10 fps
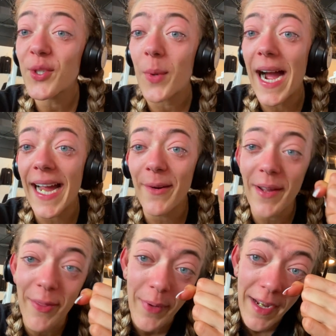your why
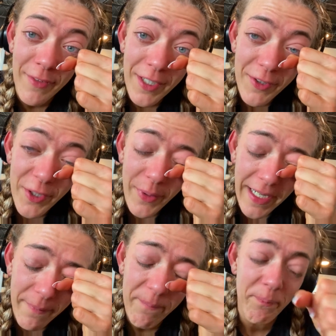with whatever you're
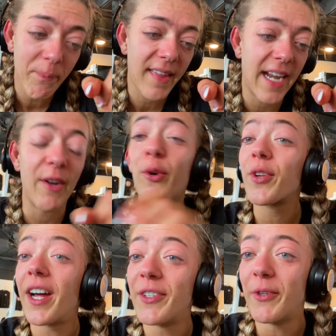doing and
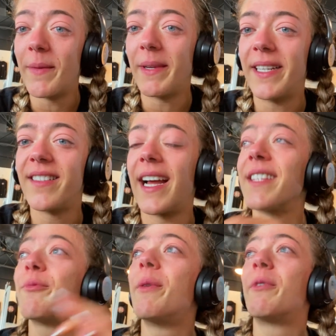hold on to it, because
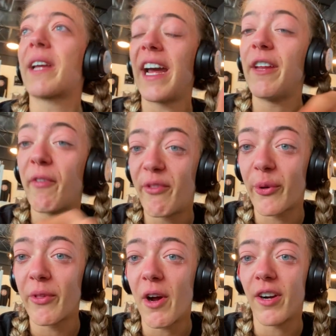that's what will get you
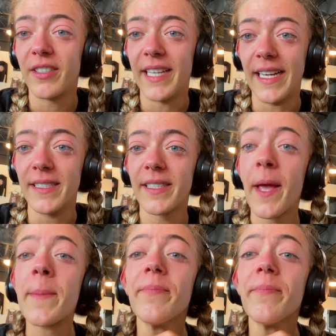through the hard days.